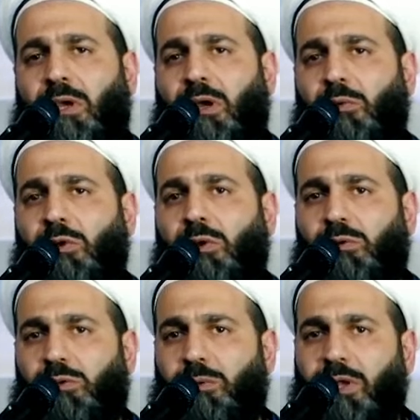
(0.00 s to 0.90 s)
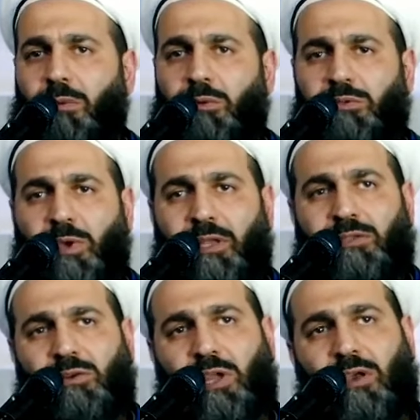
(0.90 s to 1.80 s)
are we going to be able to
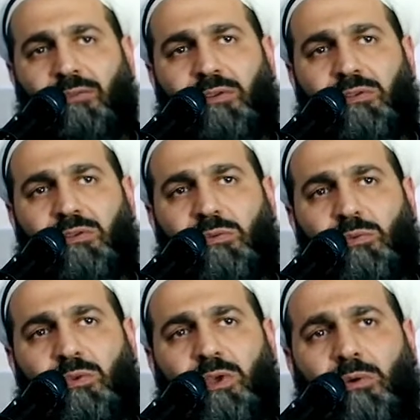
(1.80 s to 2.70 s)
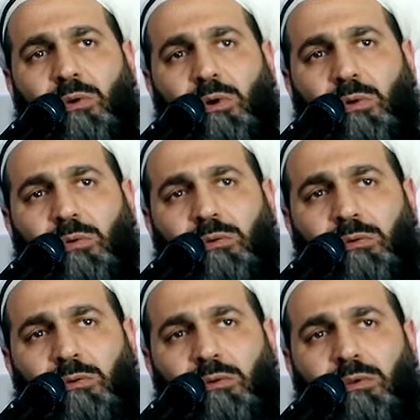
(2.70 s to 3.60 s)
enter heavens with our
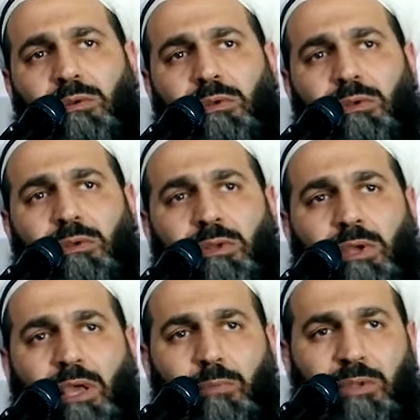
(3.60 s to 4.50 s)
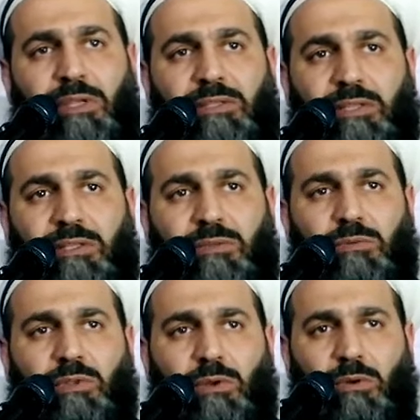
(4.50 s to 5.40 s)
own abilities,
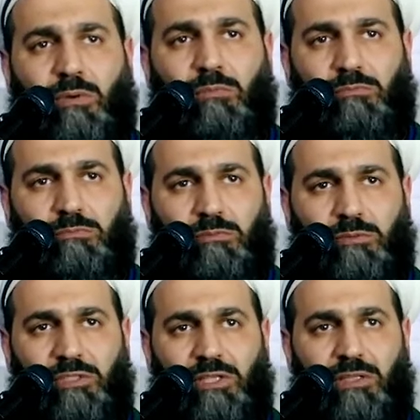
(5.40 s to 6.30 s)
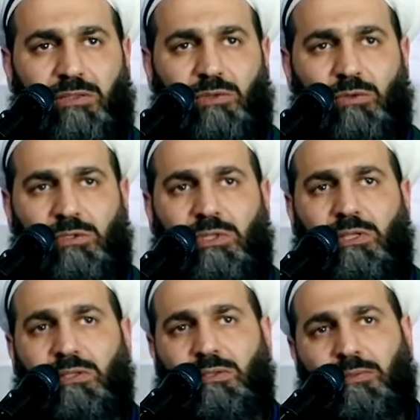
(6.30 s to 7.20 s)
with our own deeds, good
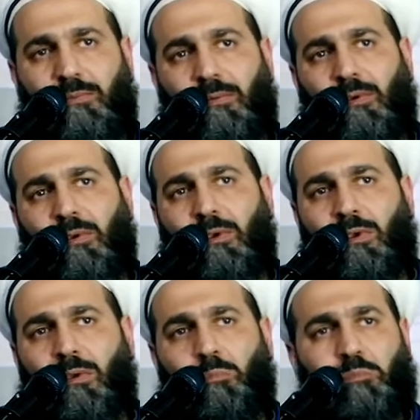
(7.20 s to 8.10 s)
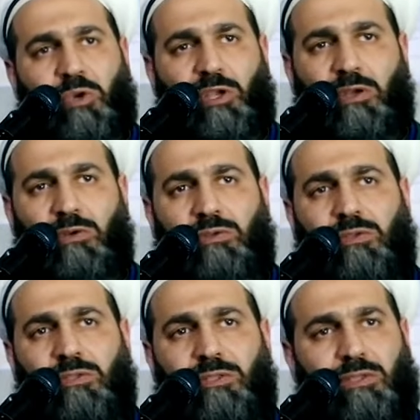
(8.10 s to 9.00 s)
deeds,
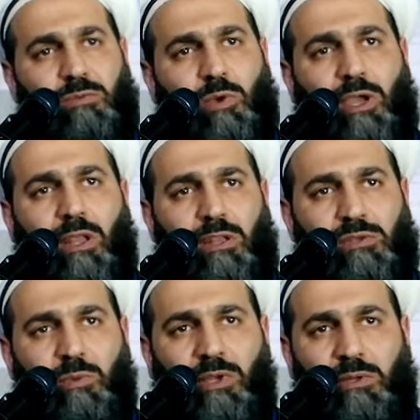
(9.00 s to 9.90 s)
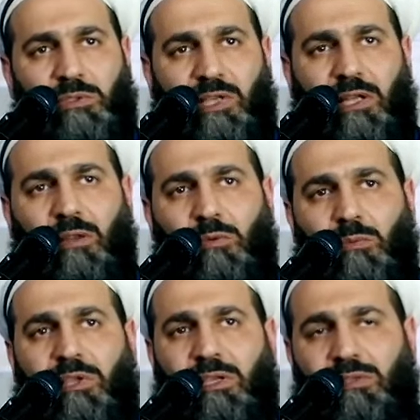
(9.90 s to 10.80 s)
prayers? This is why Allah subhanahu wa ta'ala
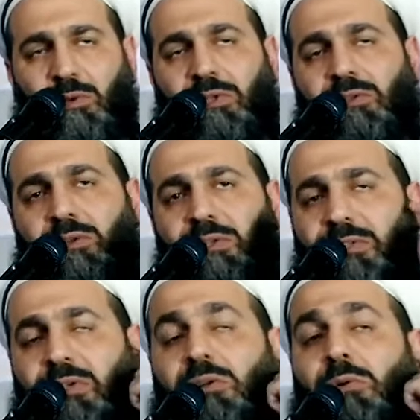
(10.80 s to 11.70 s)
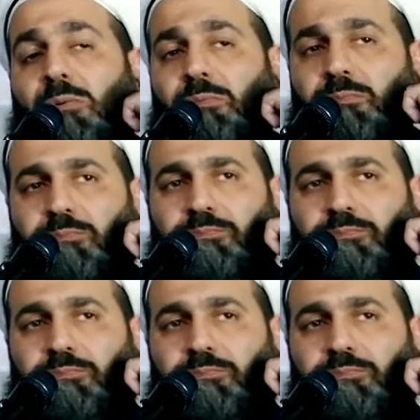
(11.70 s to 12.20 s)
will make us to enter? He said, no.